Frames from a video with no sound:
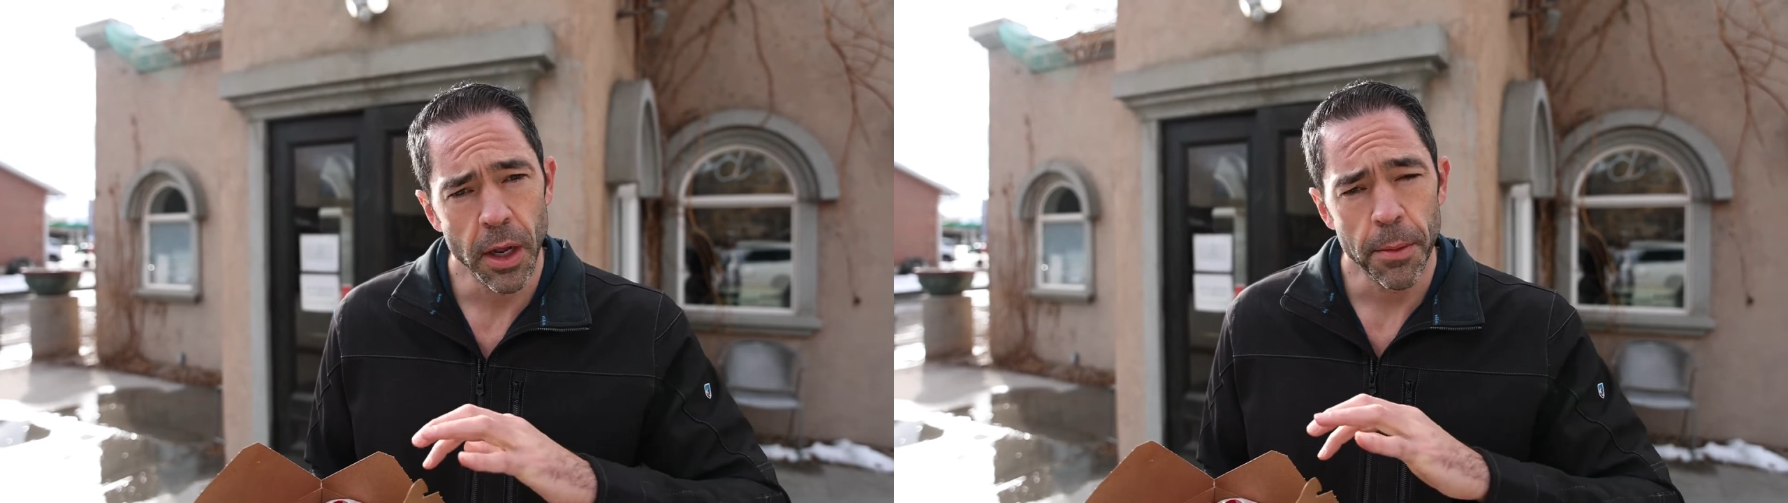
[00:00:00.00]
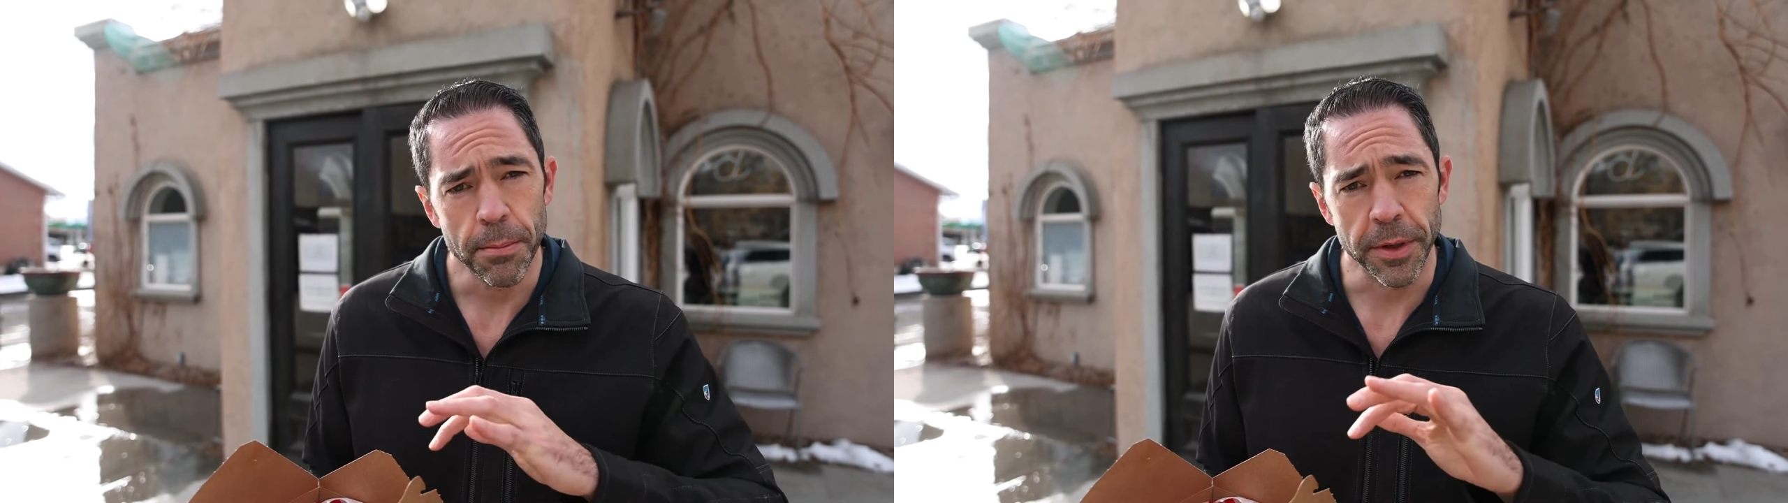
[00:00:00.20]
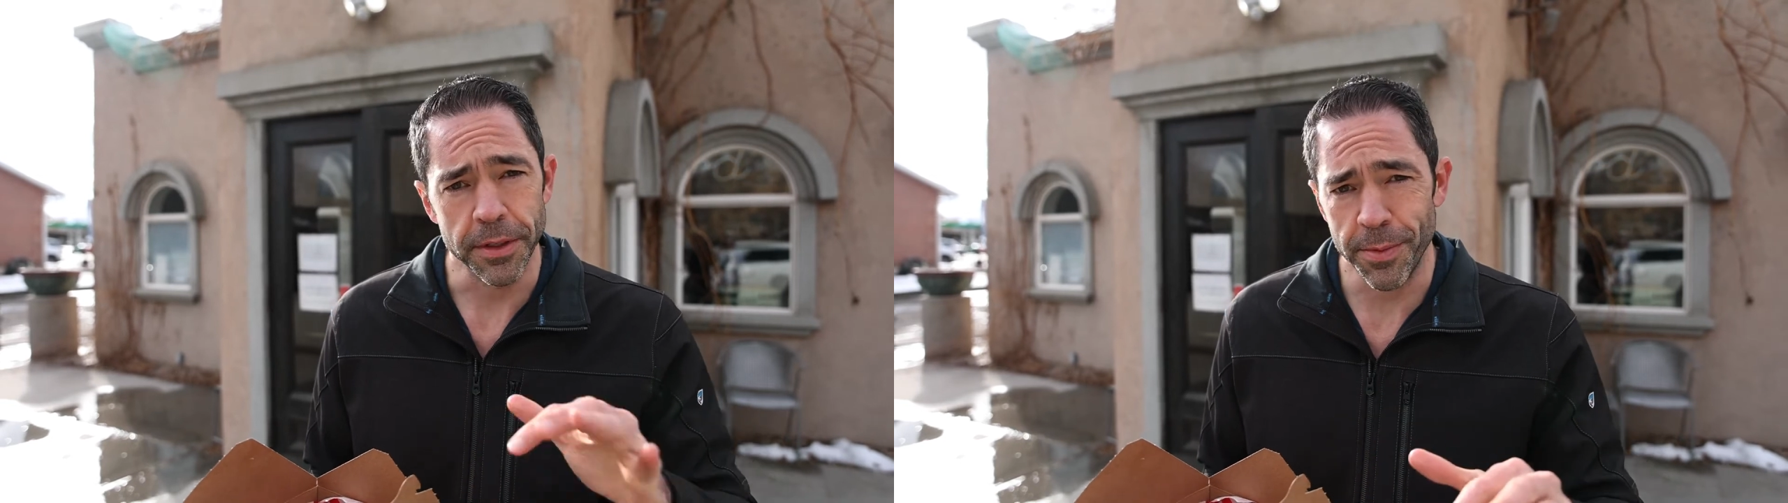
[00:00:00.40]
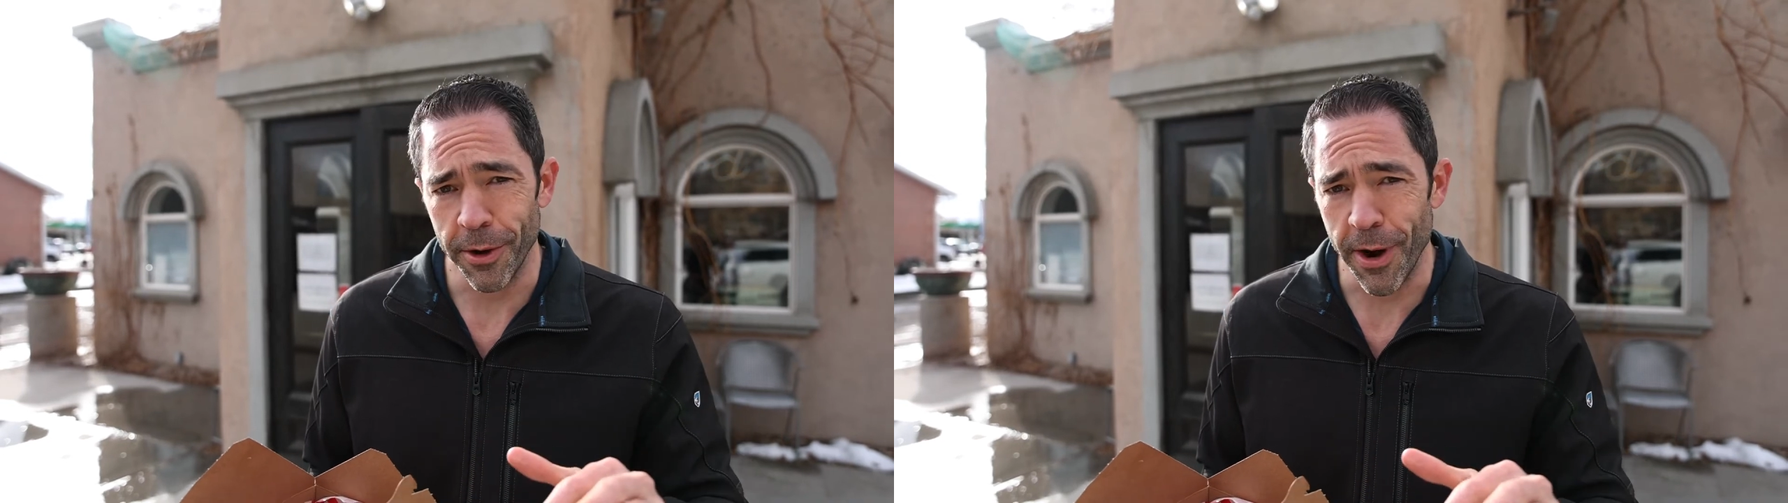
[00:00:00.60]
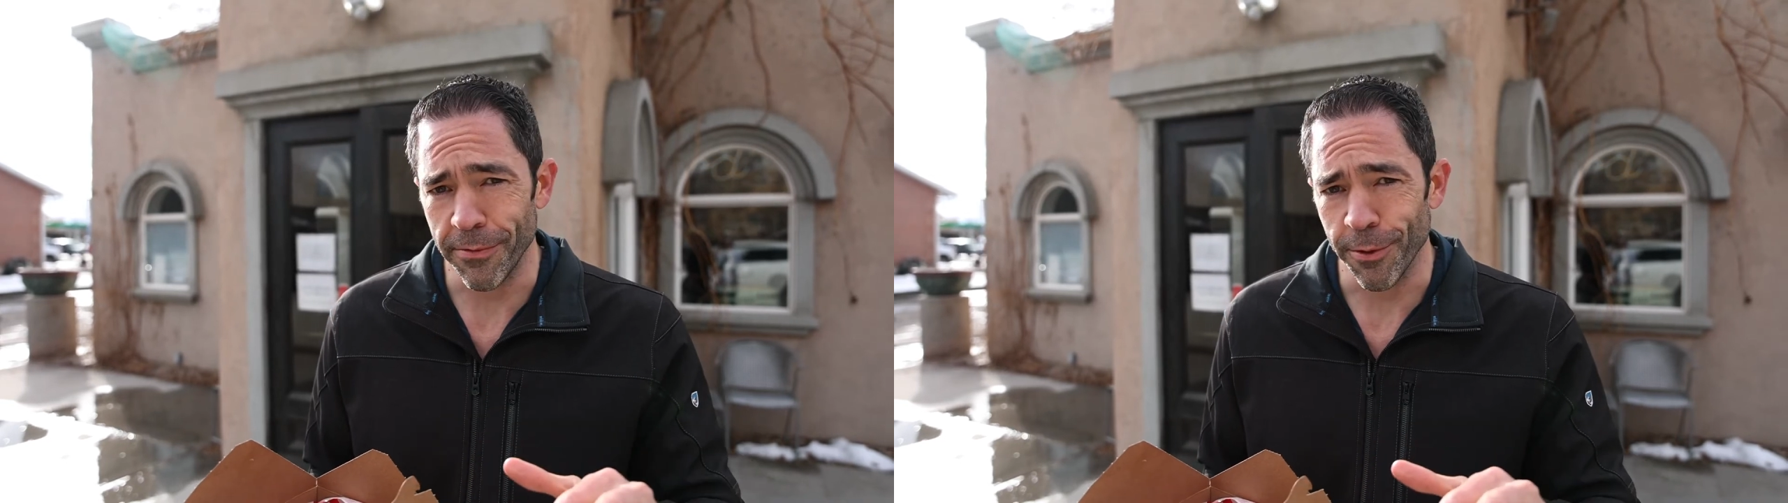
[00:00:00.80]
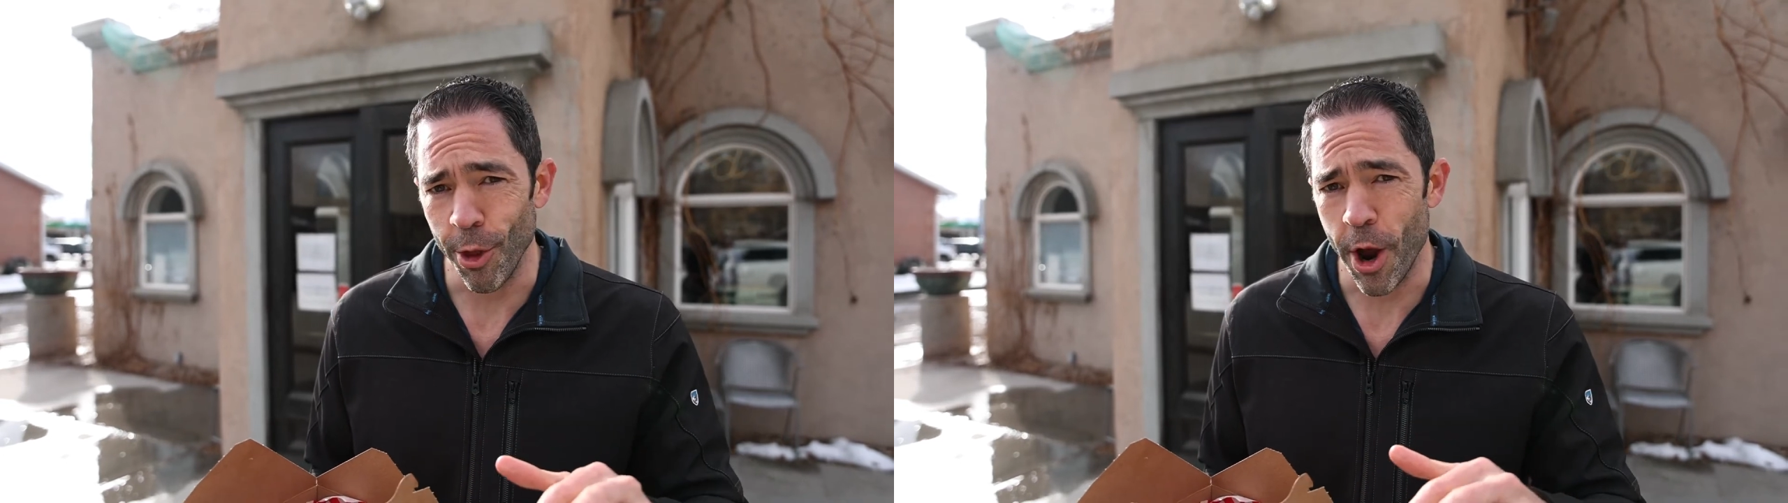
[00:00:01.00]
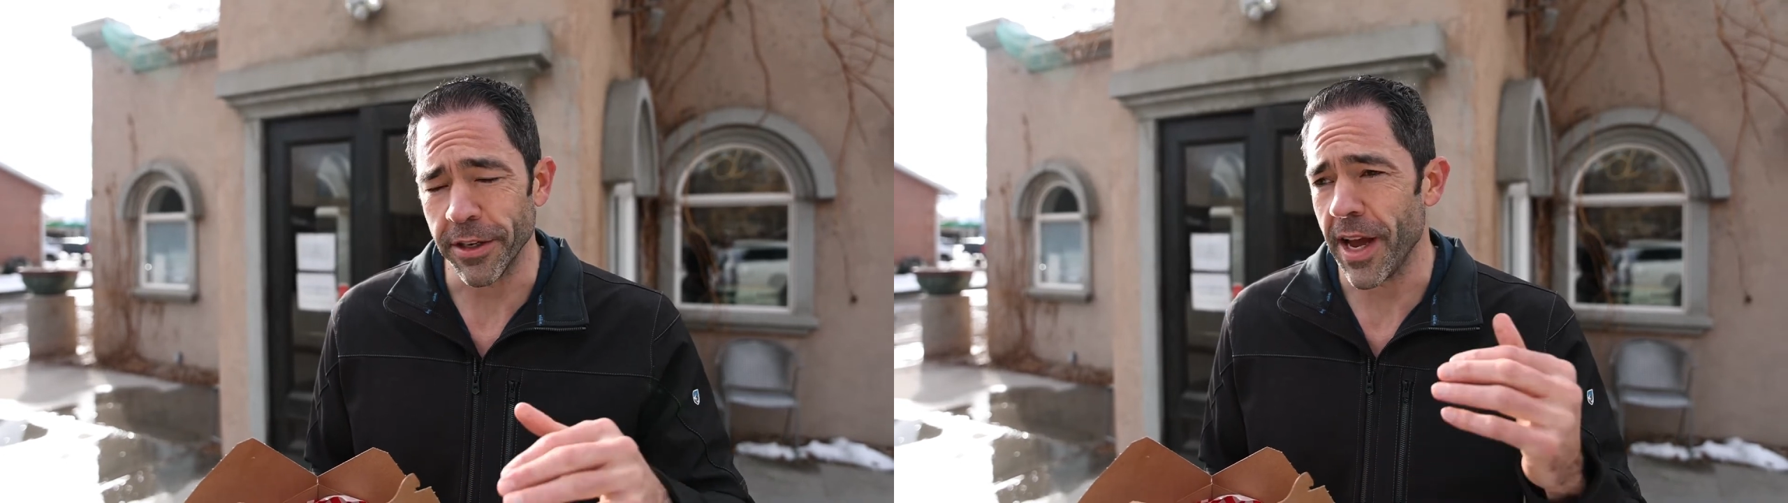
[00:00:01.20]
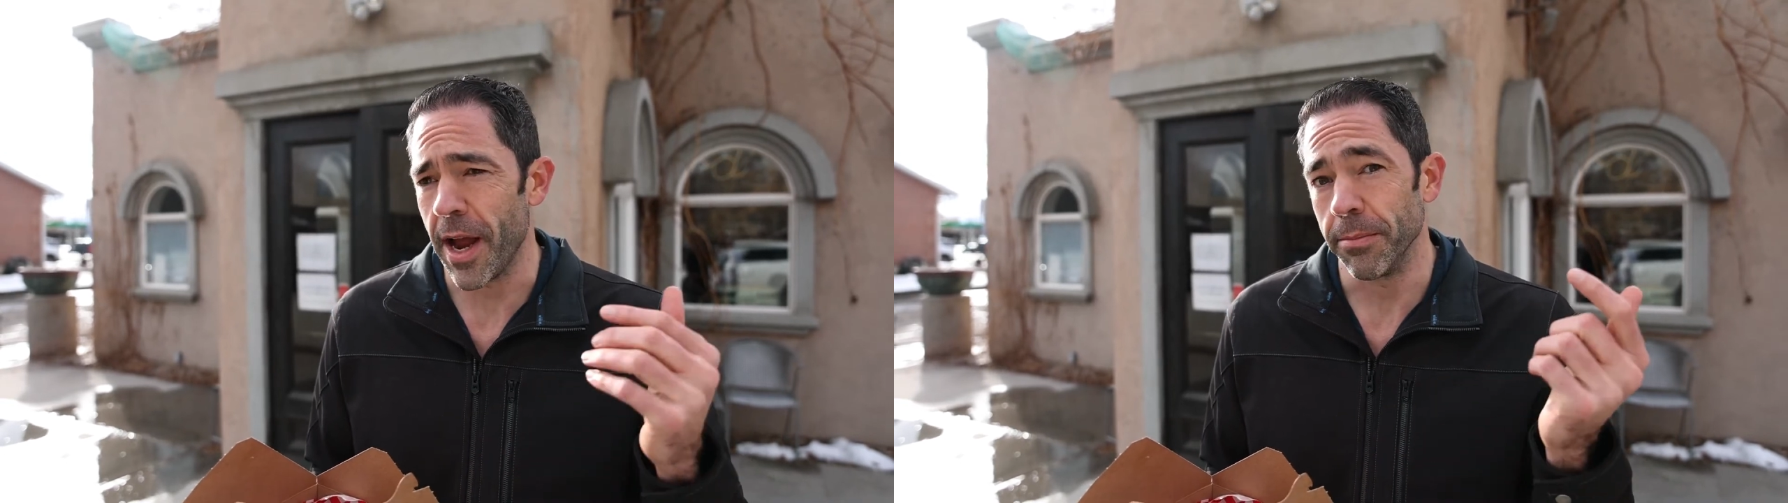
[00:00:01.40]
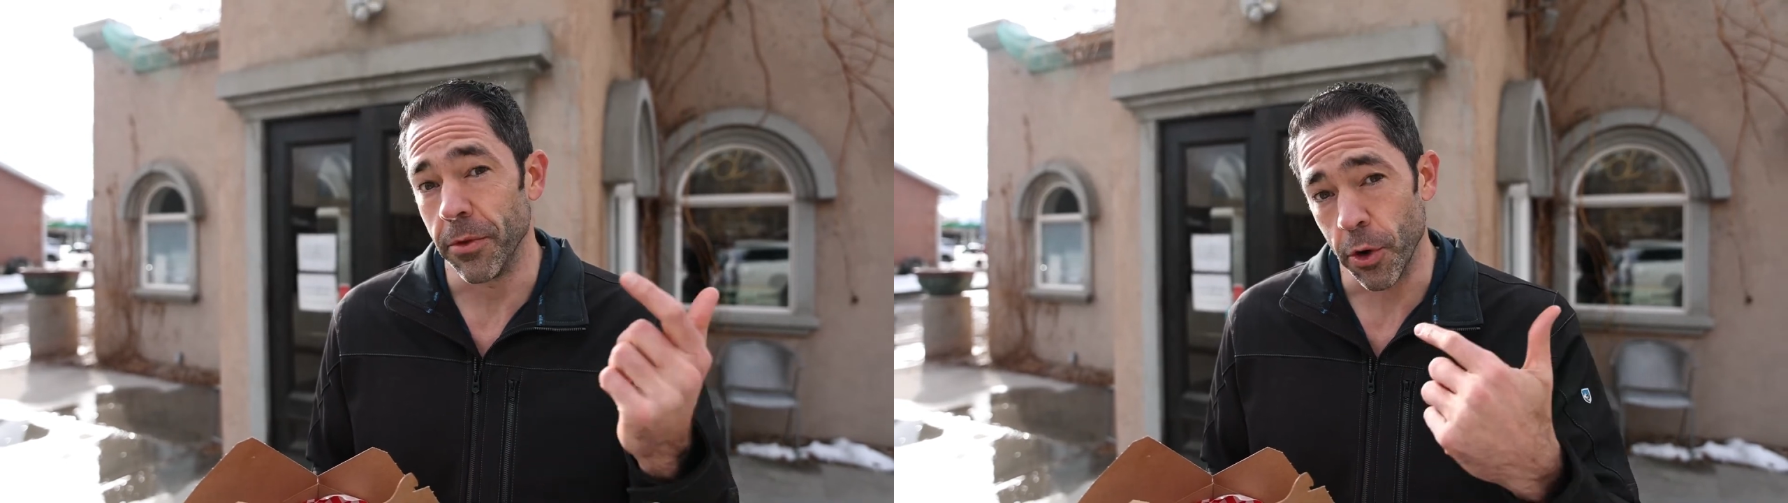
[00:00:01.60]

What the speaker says: but this has been around for a long time.